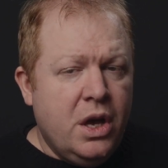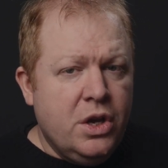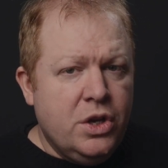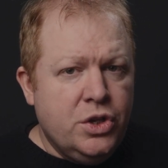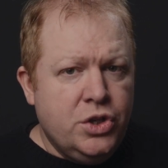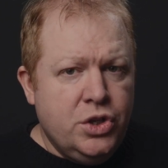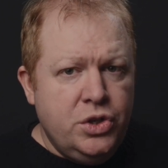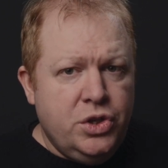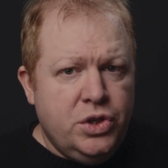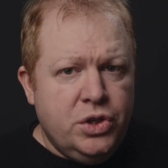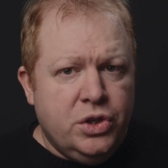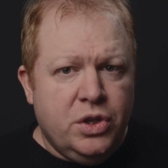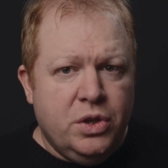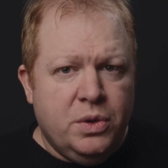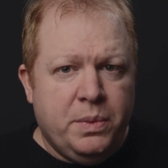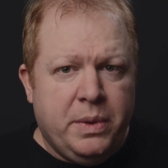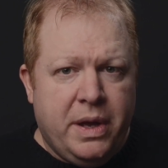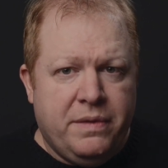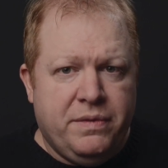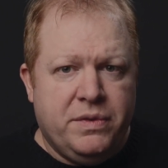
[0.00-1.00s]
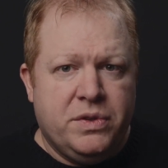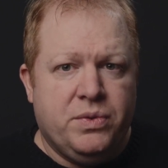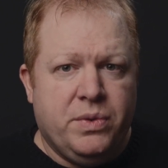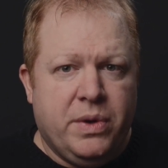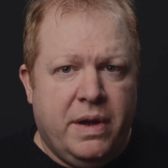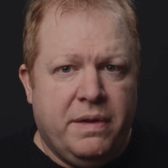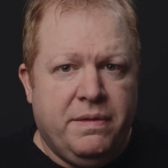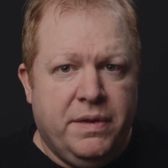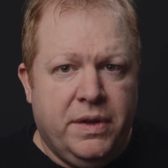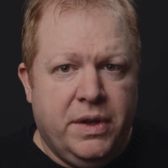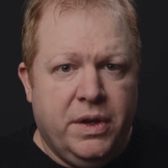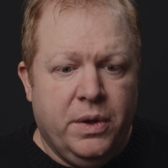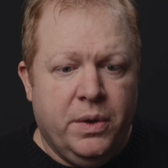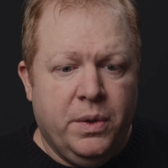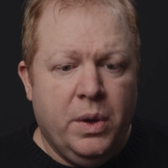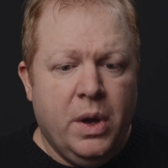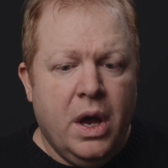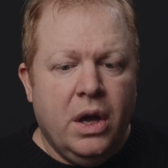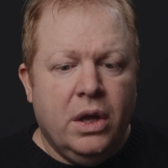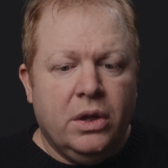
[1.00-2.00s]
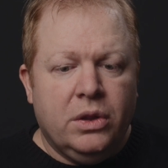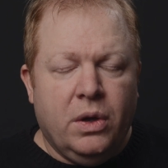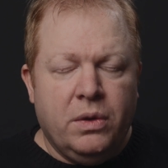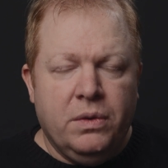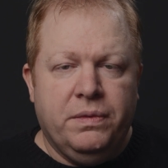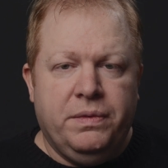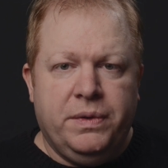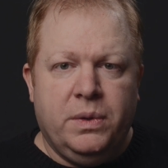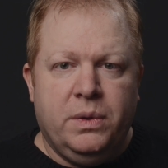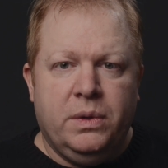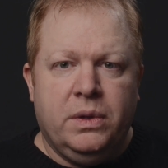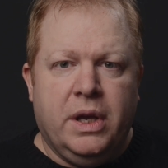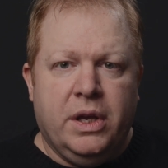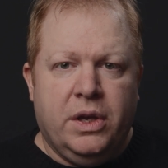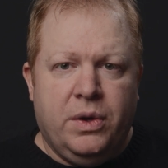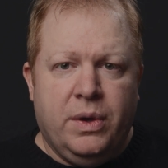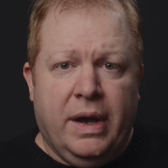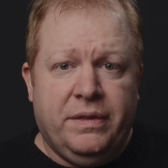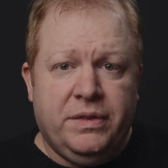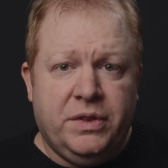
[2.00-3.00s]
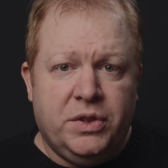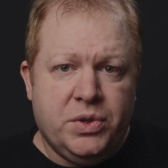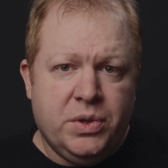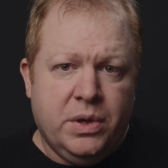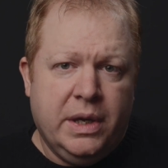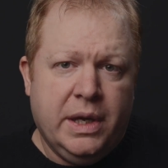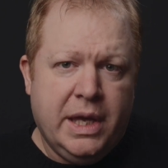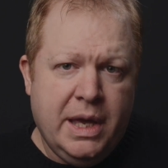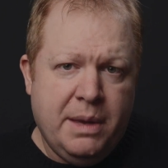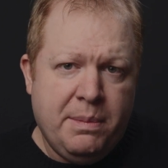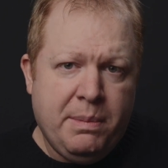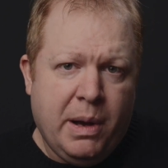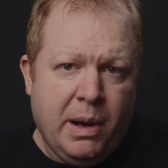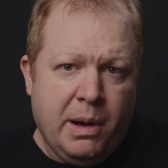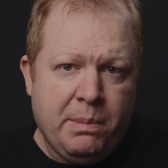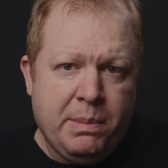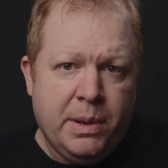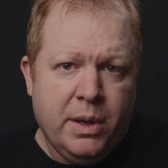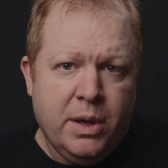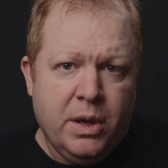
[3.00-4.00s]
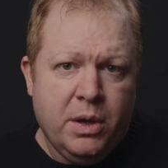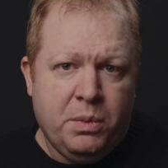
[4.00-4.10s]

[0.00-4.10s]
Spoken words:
You should do whatever's right for you. Don't feel like you have to try and keep up